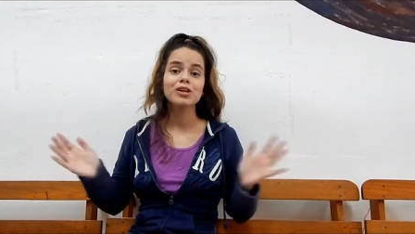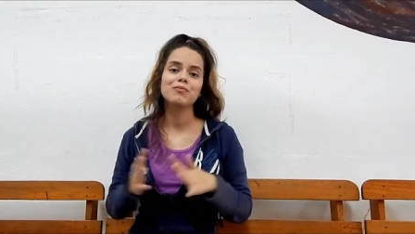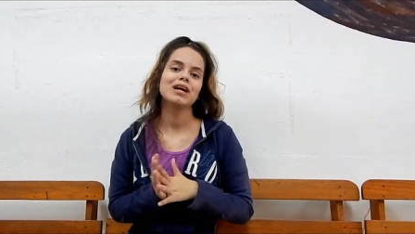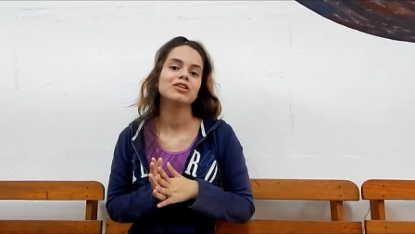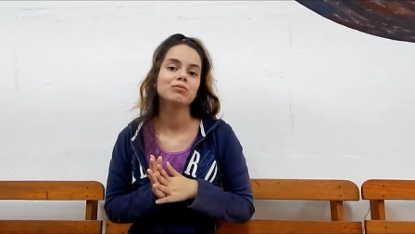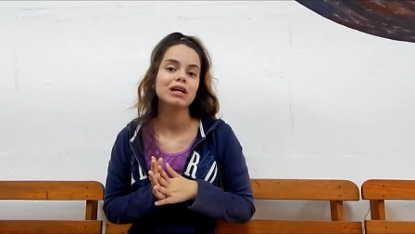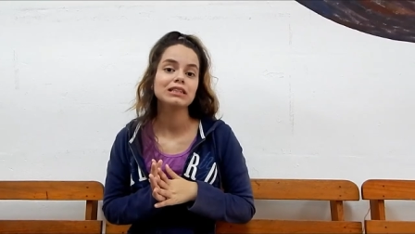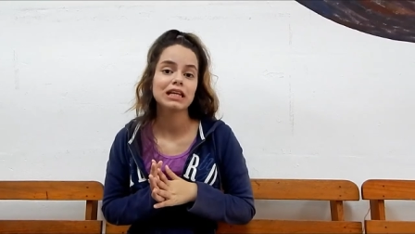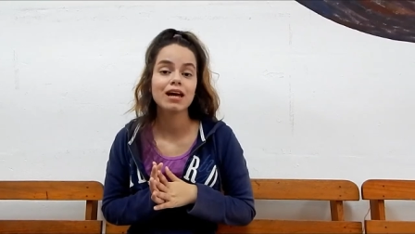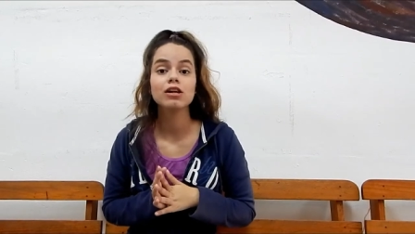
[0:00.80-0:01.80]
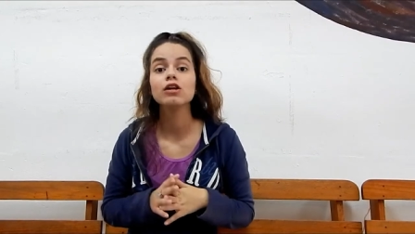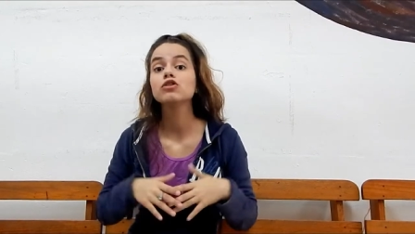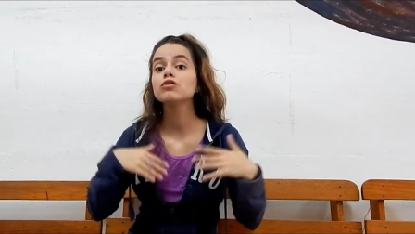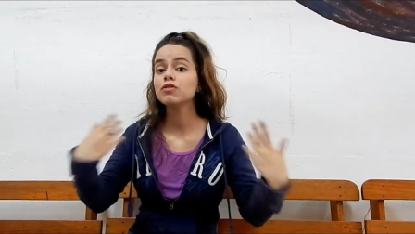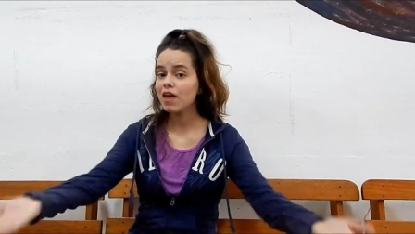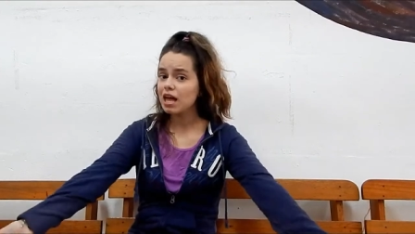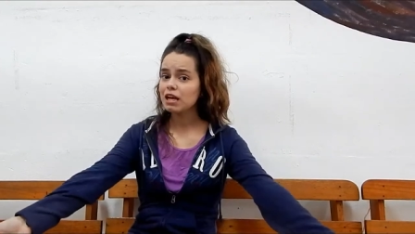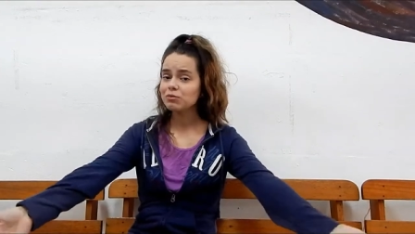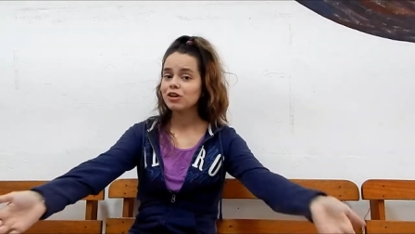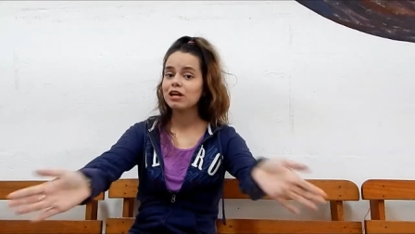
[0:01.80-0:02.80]
welcome back to my channel. Today
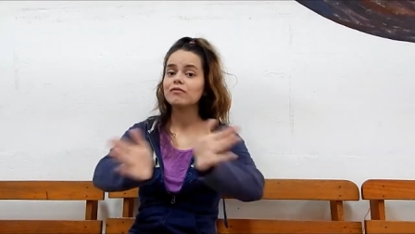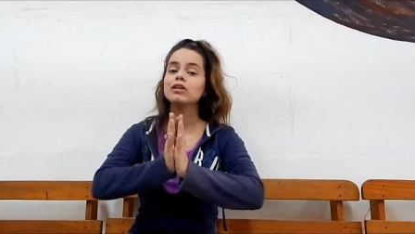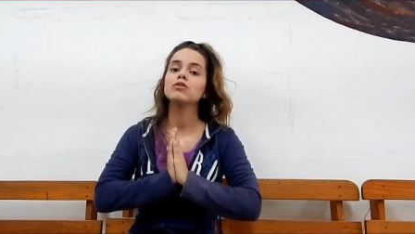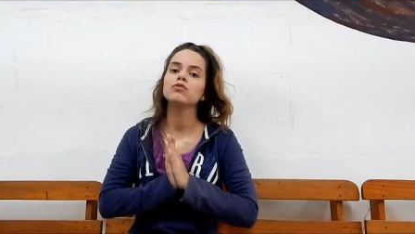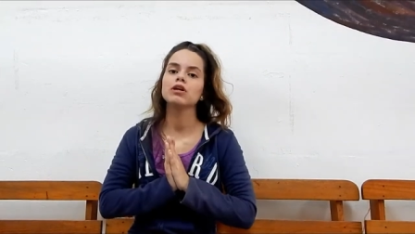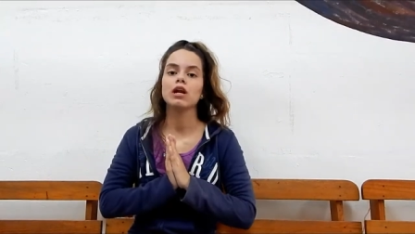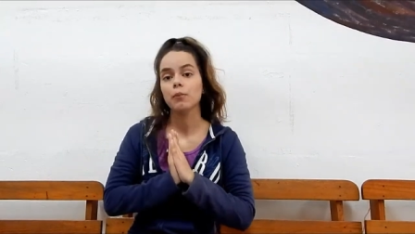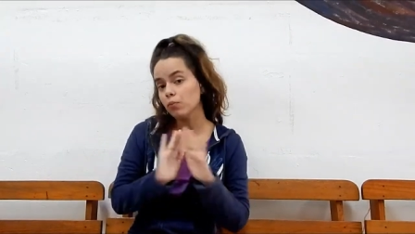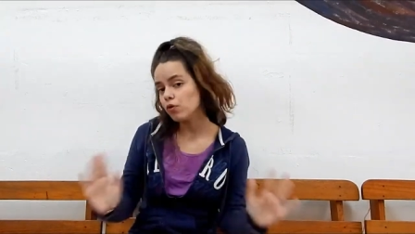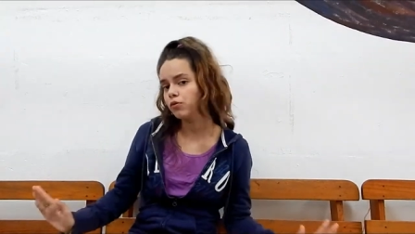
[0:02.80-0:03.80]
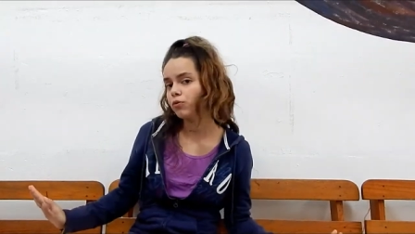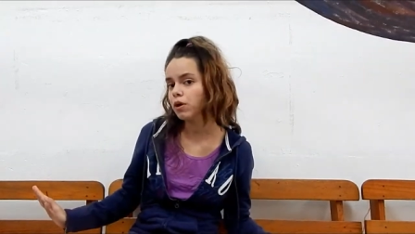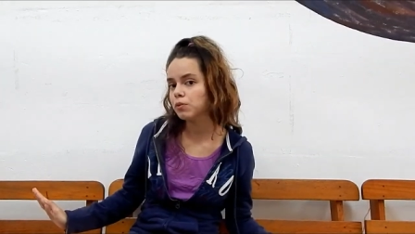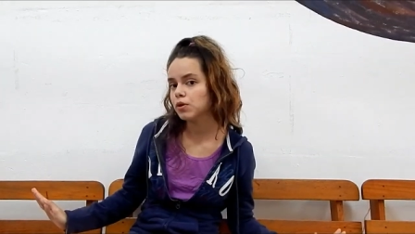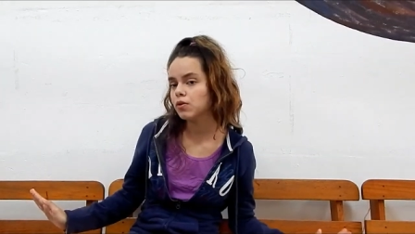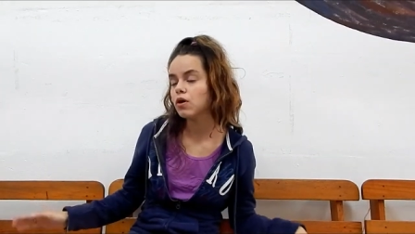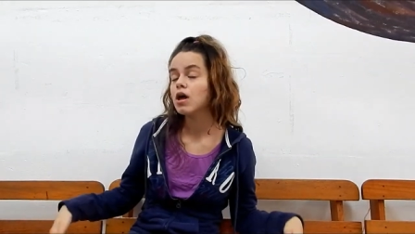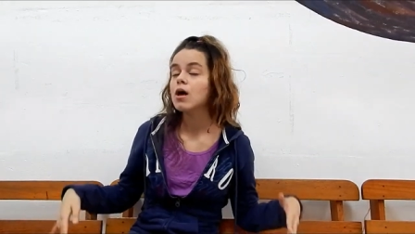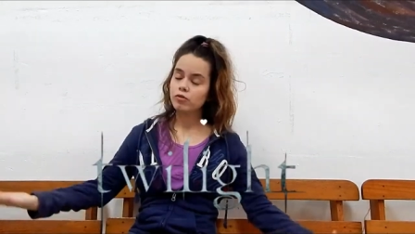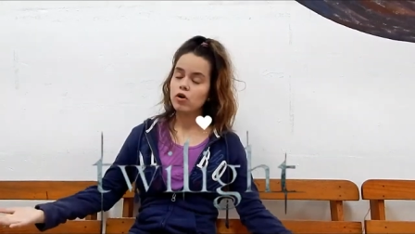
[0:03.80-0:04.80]
I'm gonna be doing a book review
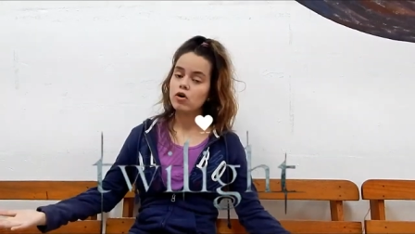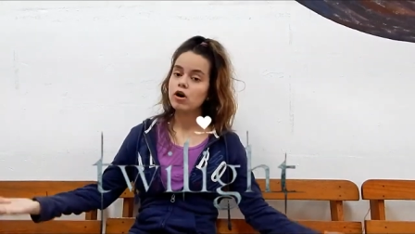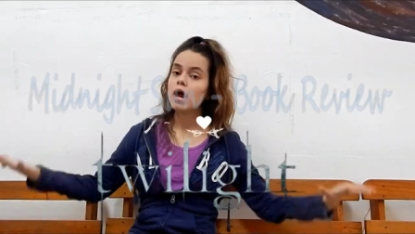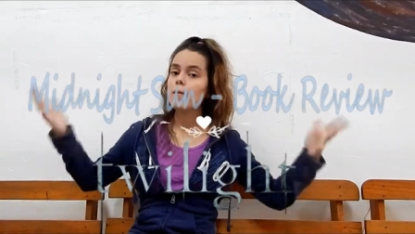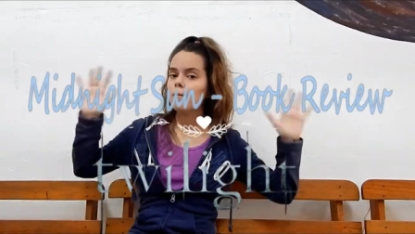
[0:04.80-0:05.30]
for